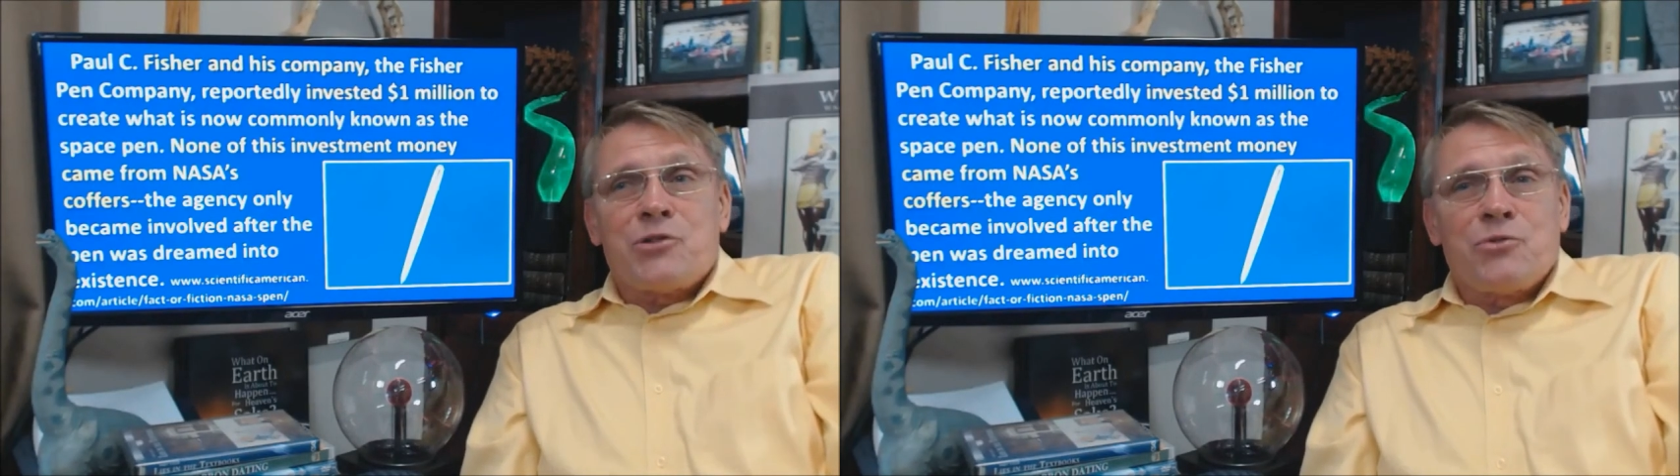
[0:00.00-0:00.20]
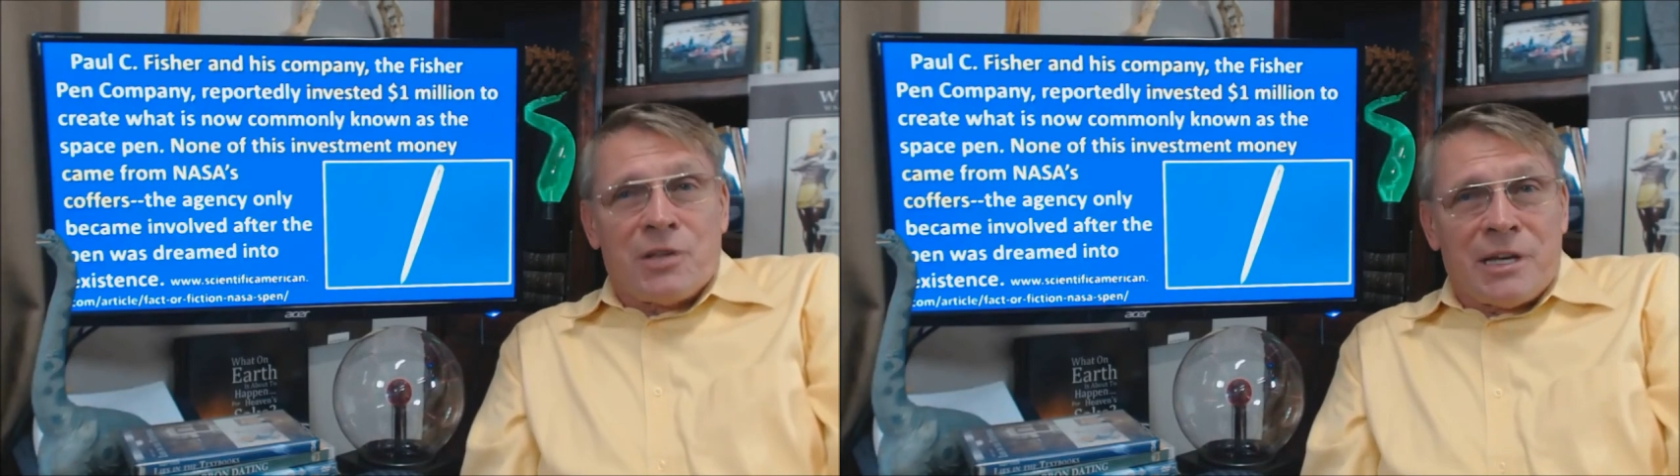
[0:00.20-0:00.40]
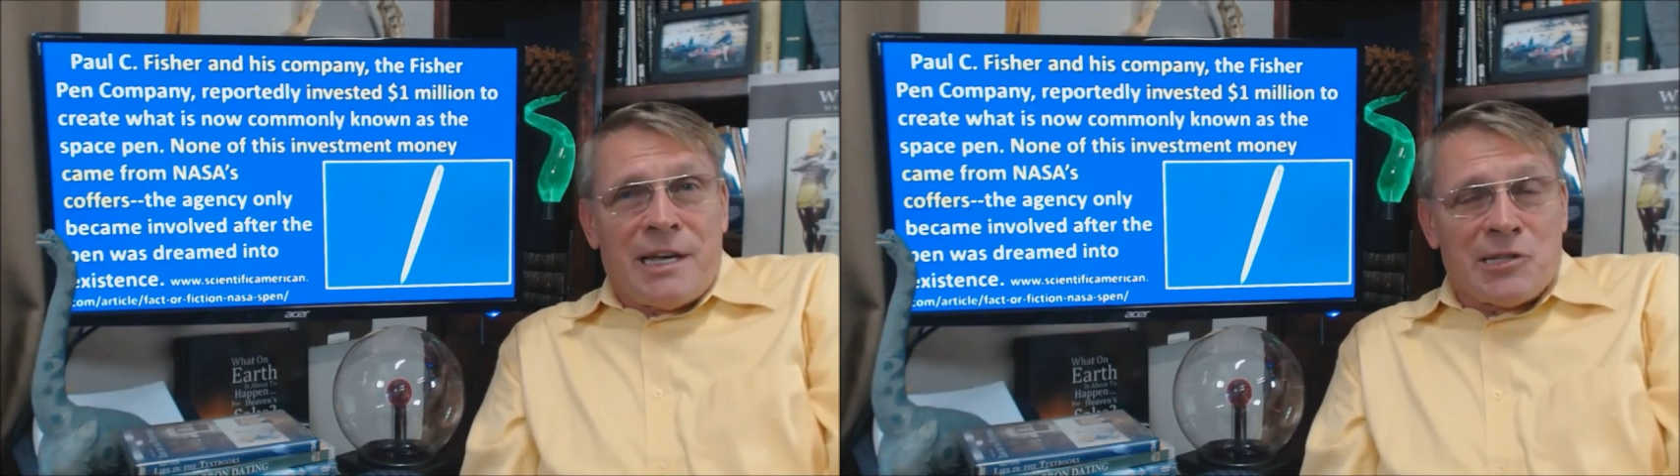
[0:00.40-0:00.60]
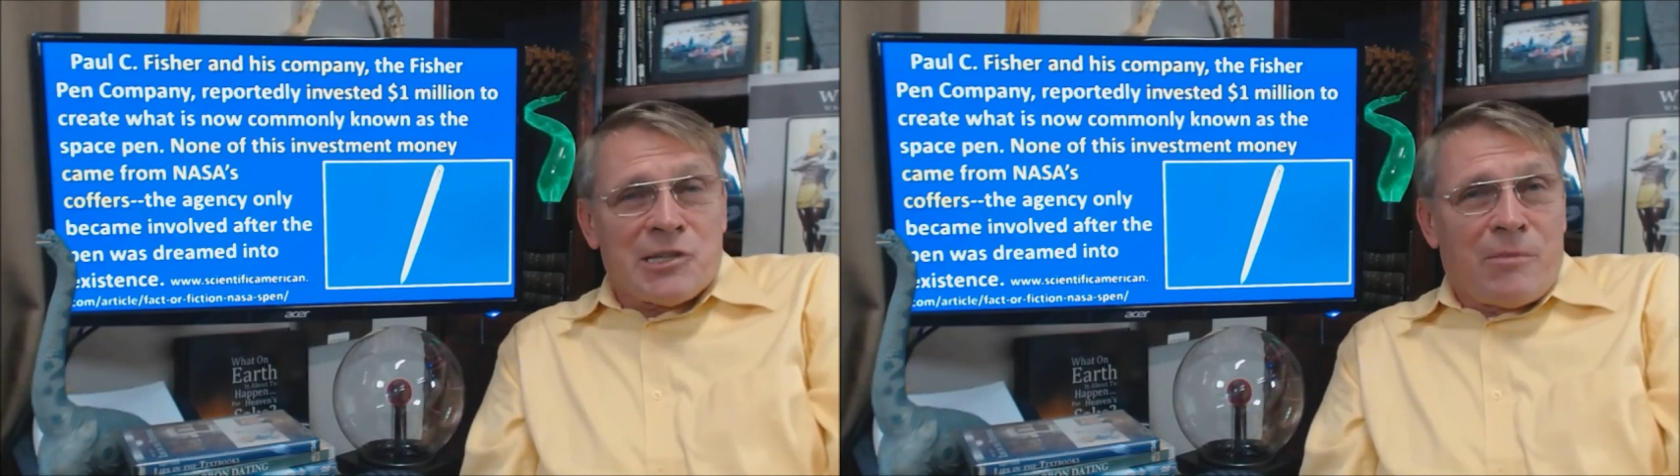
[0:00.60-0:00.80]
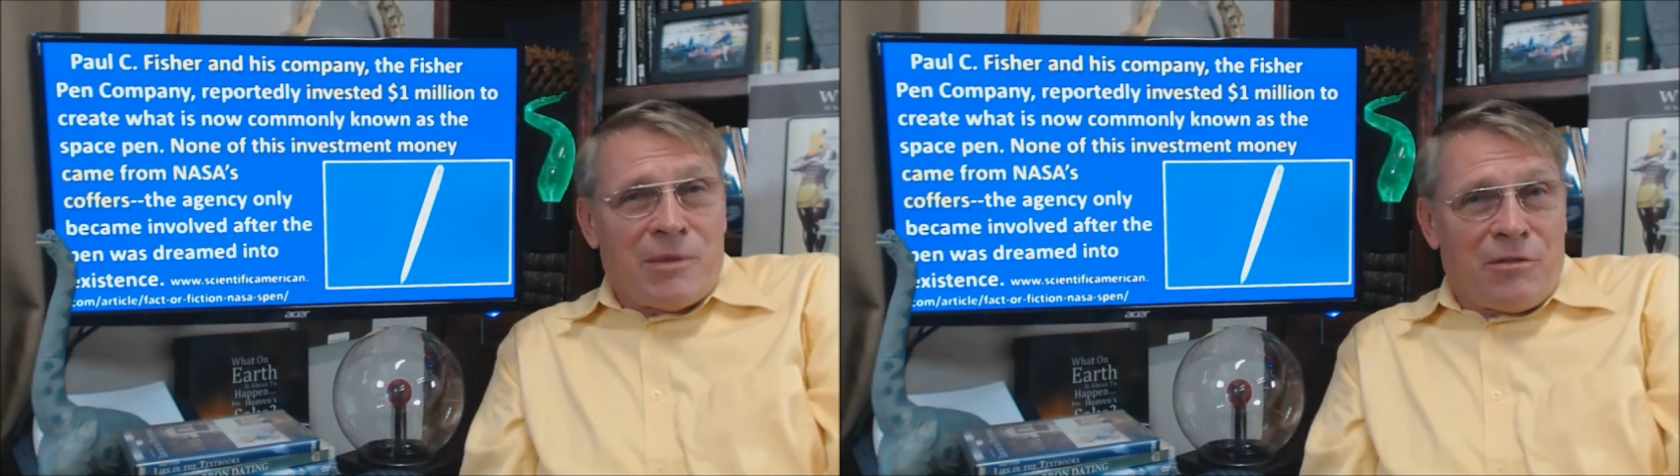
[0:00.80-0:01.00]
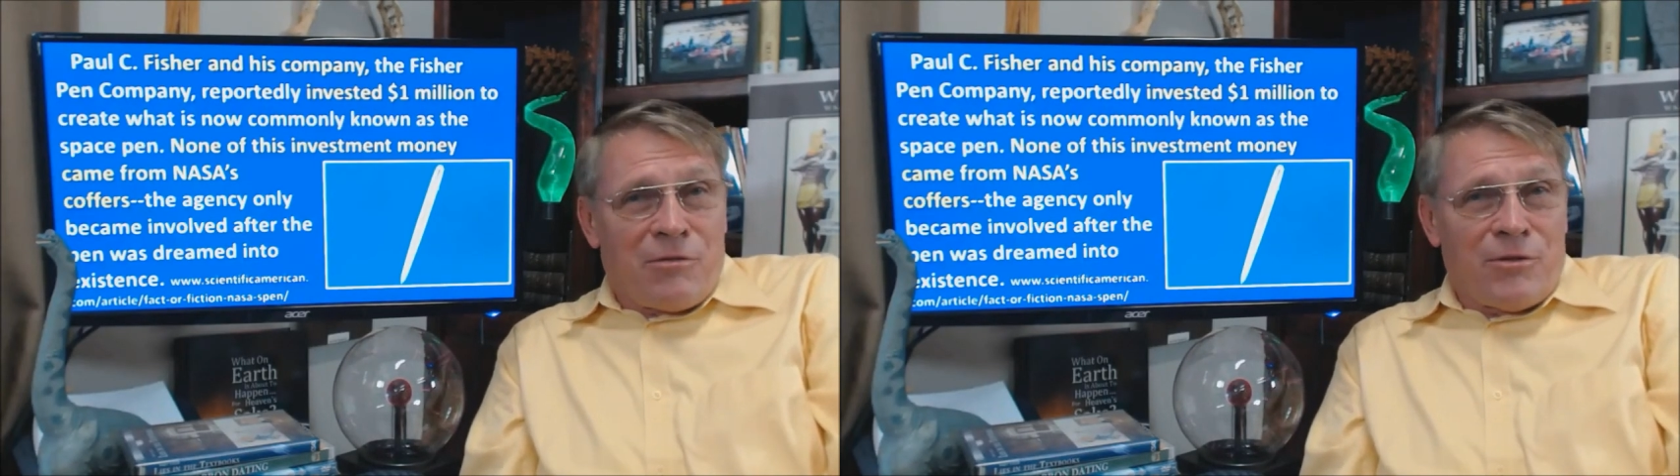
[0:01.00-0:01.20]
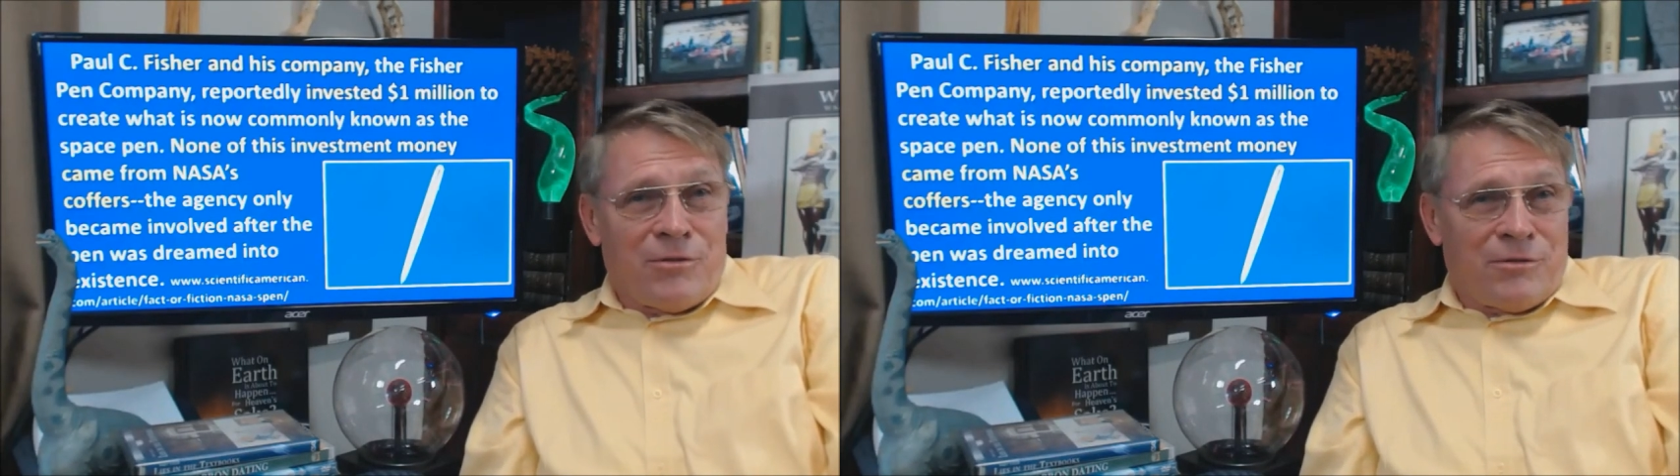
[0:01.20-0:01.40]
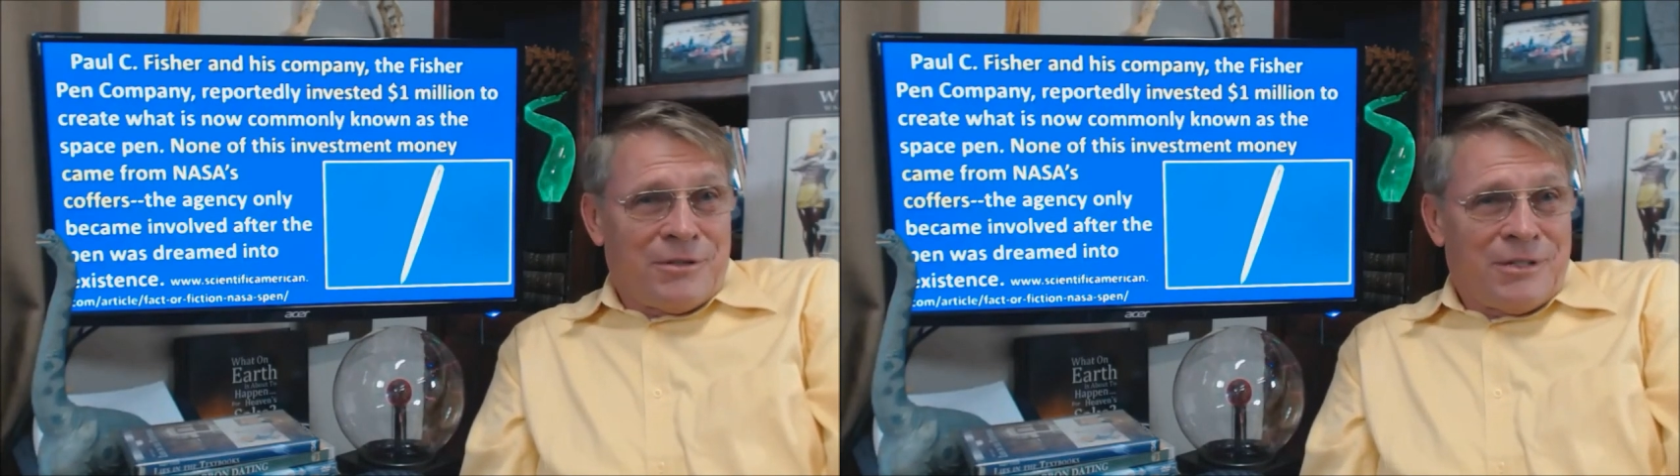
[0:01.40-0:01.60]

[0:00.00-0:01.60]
to the kids coming through,